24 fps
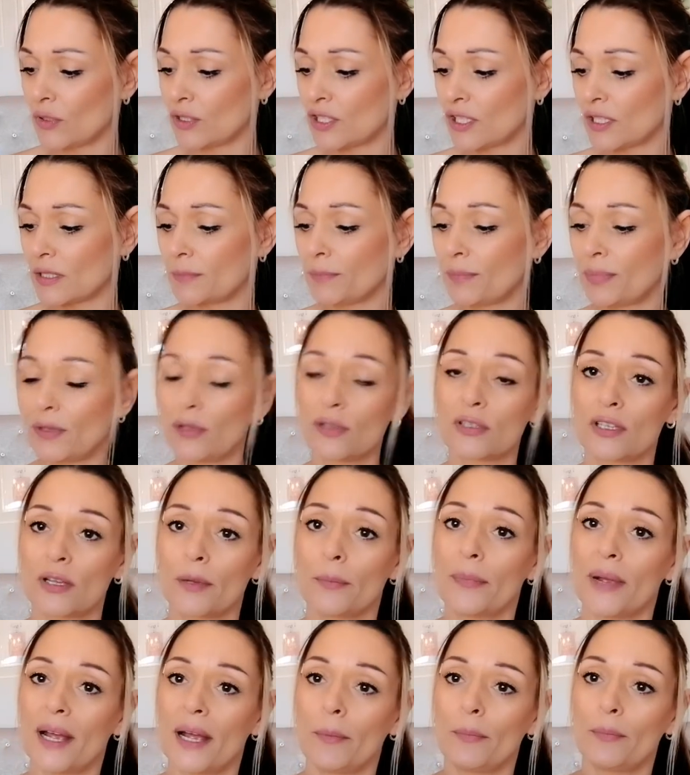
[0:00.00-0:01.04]
which is
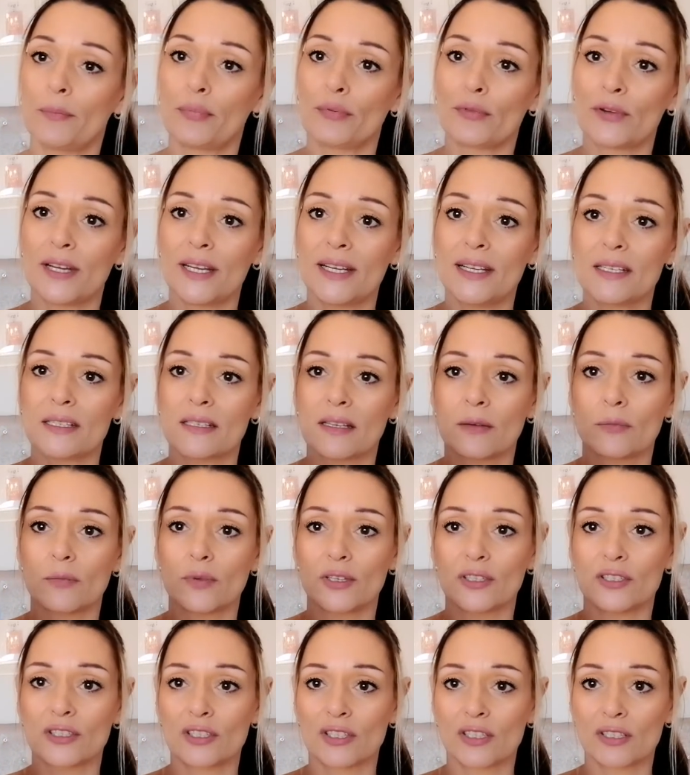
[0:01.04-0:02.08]
Blossom and Breeze,
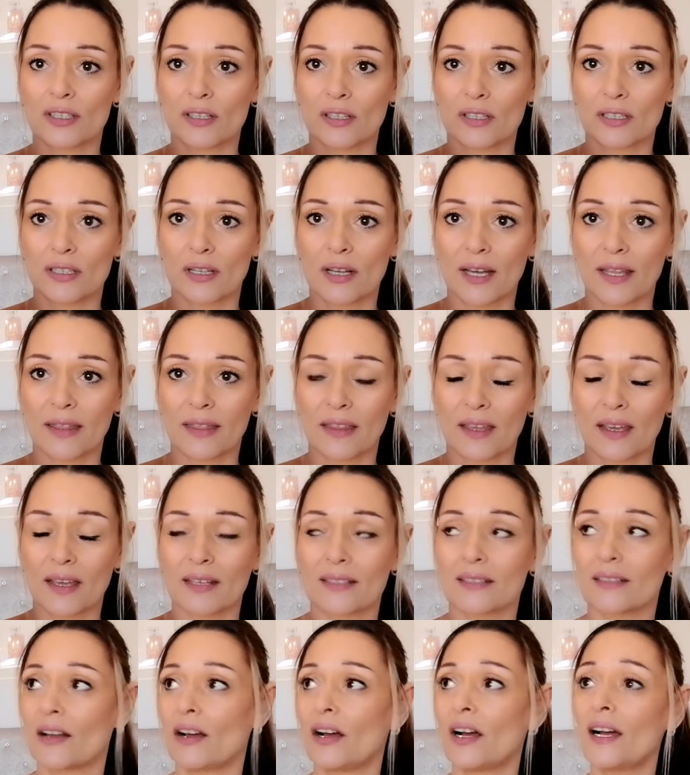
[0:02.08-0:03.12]
which just looks like
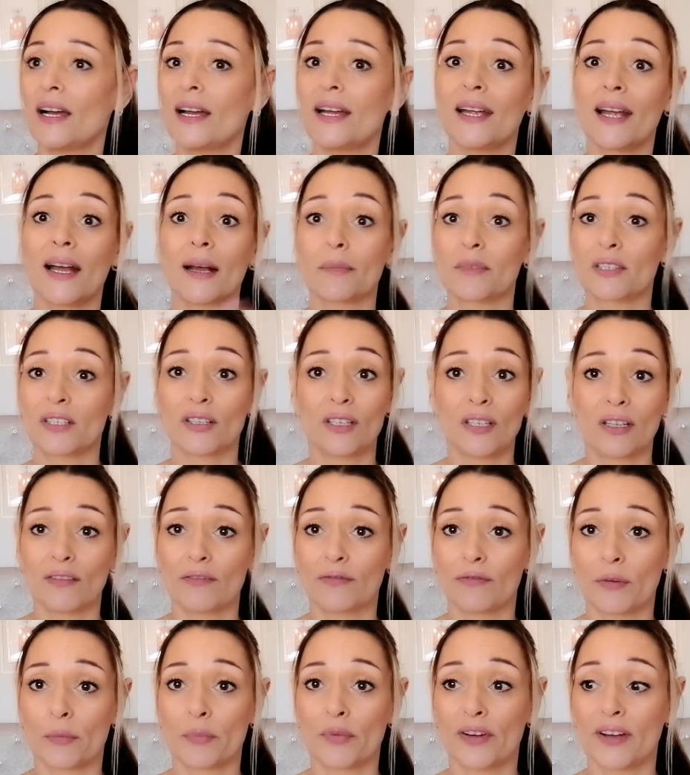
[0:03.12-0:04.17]
this. I absolutely
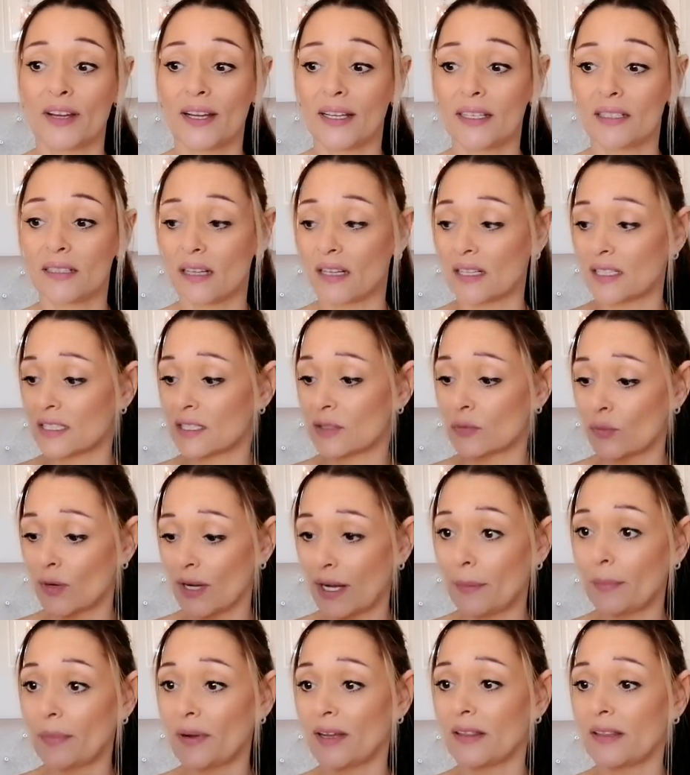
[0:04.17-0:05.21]
love Febreze. I
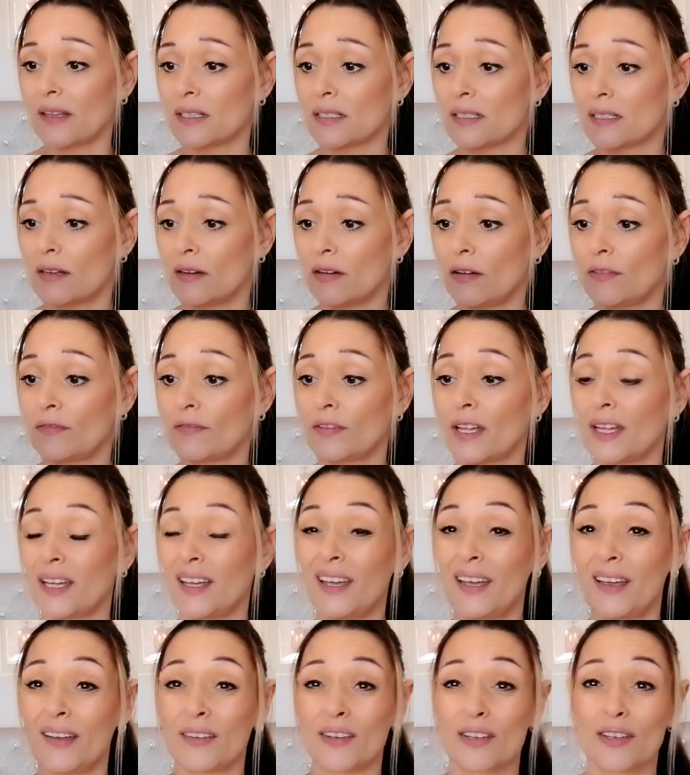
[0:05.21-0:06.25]
swear by this stuff.
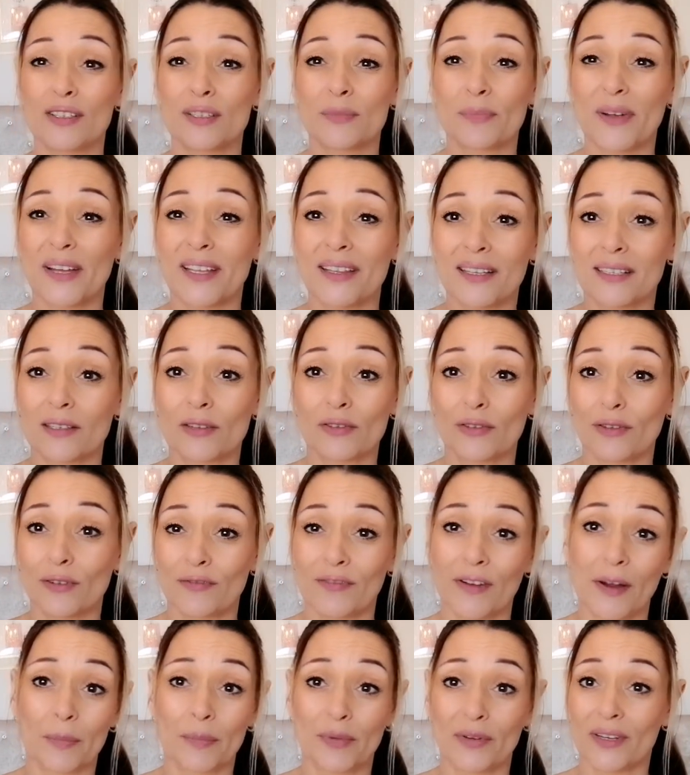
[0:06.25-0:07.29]
You spray this on your
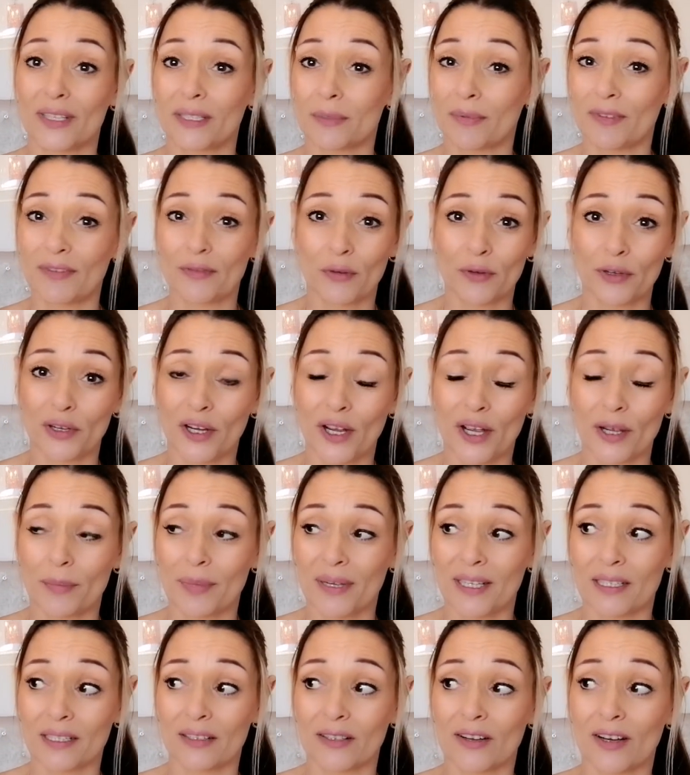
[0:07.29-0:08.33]
fabrics before you go to
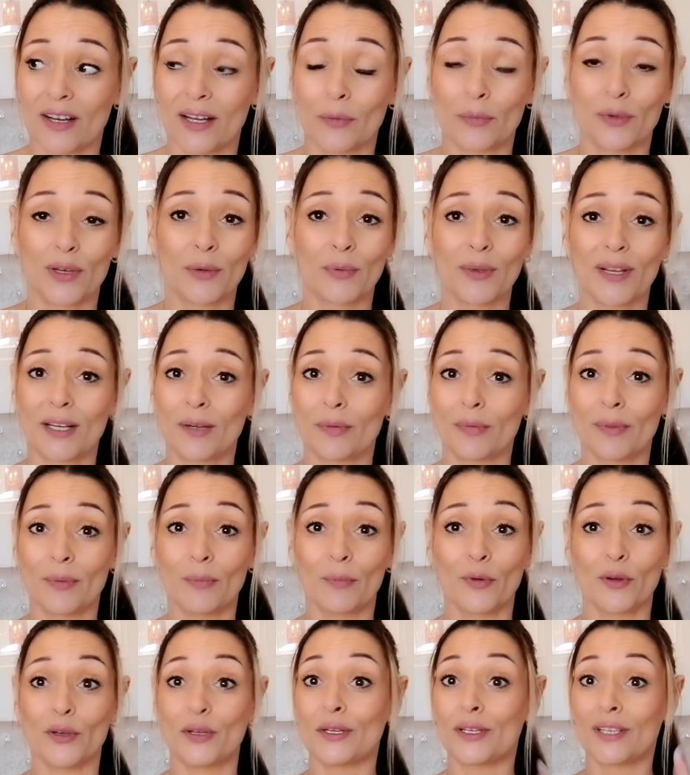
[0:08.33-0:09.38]
bed at night. When you wake up in the
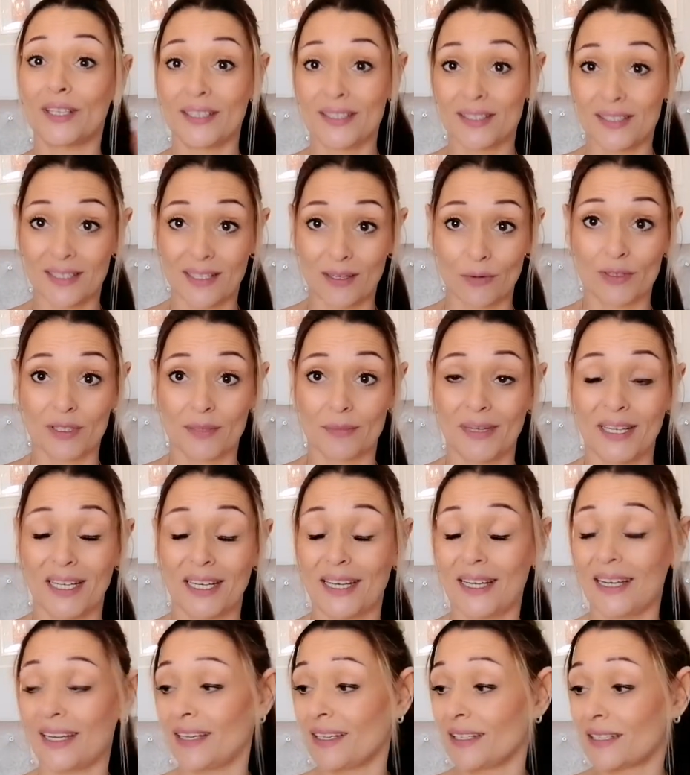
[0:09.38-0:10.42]
morning, you can still smell
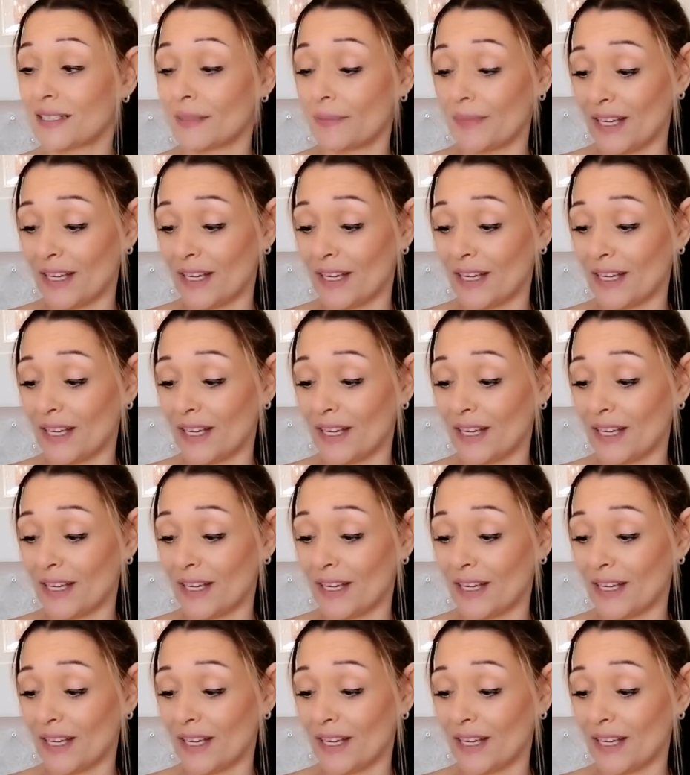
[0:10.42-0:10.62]
it. It